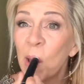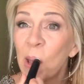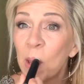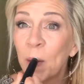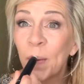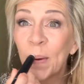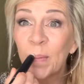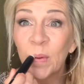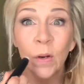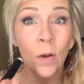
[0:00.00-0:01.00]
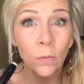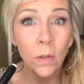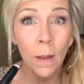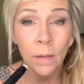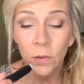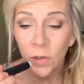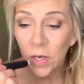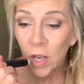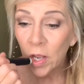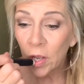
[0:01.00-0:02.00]
You don't have to put a whole lot on.
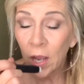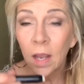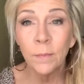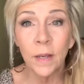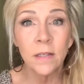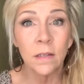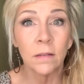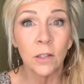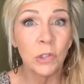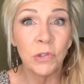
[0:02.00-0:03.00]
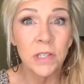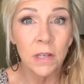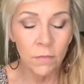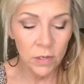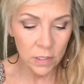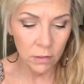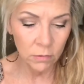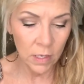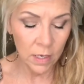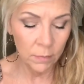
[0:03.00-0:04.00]
I basically do this every single
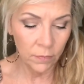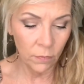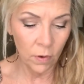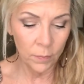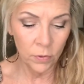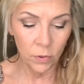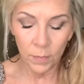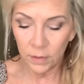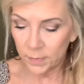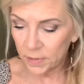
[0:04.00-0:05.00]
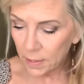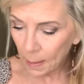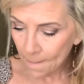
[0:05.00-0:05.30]
day before I put on my lipstick.